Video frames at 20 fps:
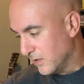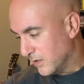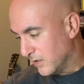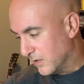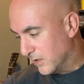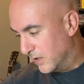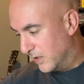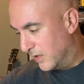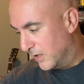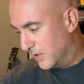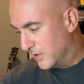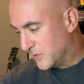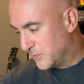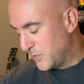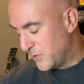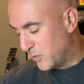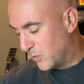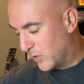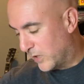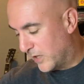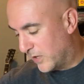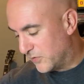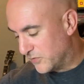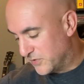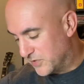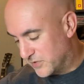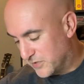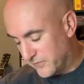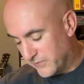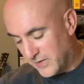It's been a while
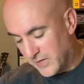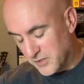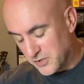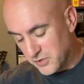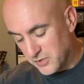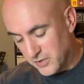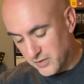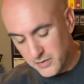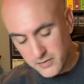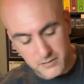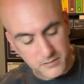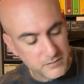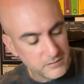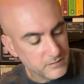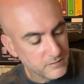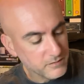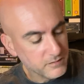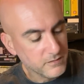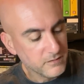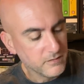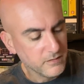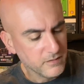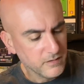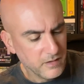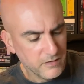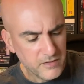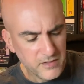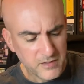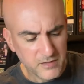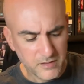since I've actually, I
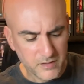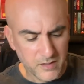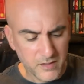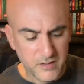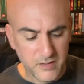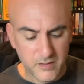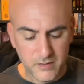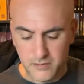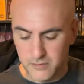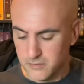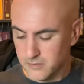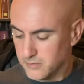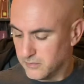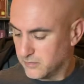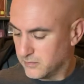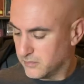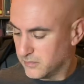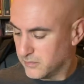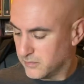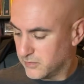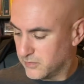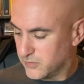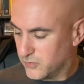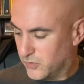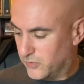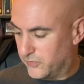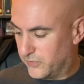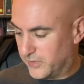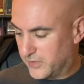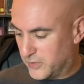think, done a sort
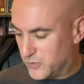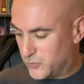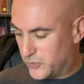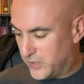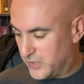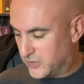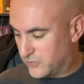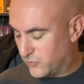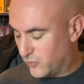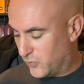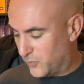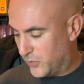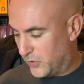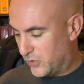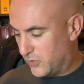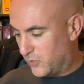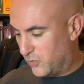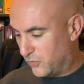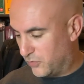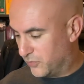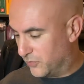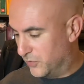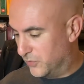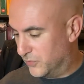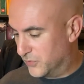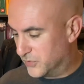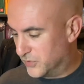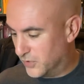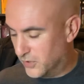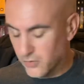of like a Transformer go through.
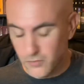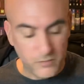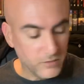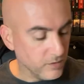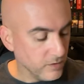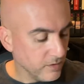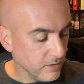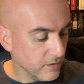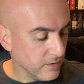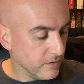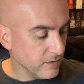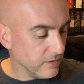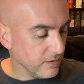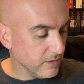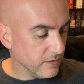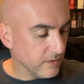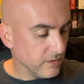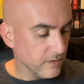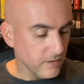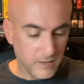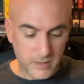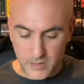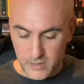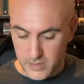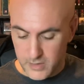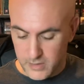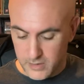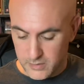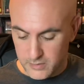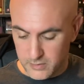So
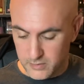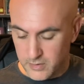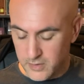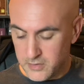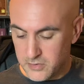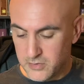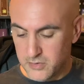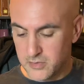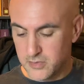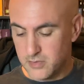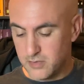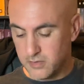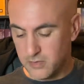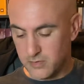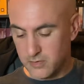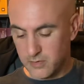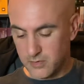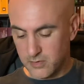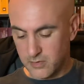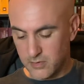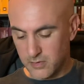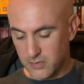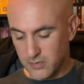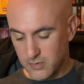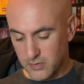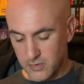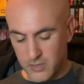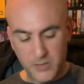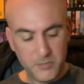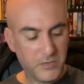let's
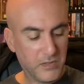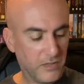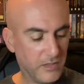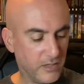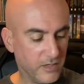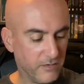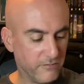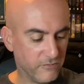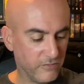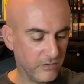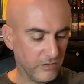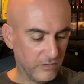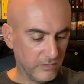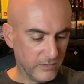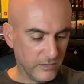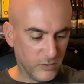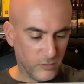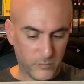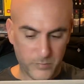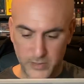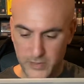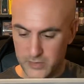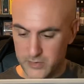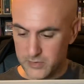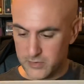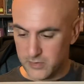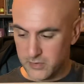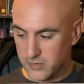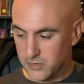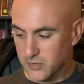keep the lid on for a little bit,
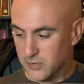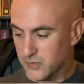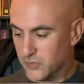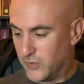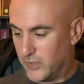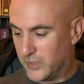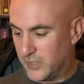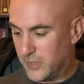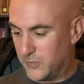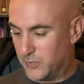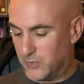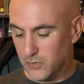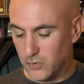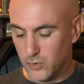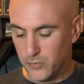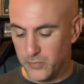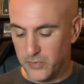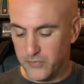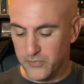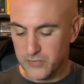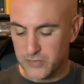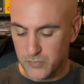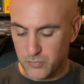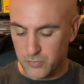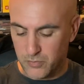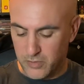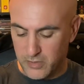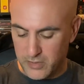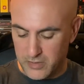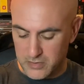so I can keep it a little bit of a
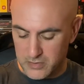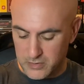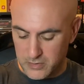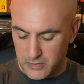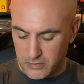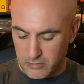surprise.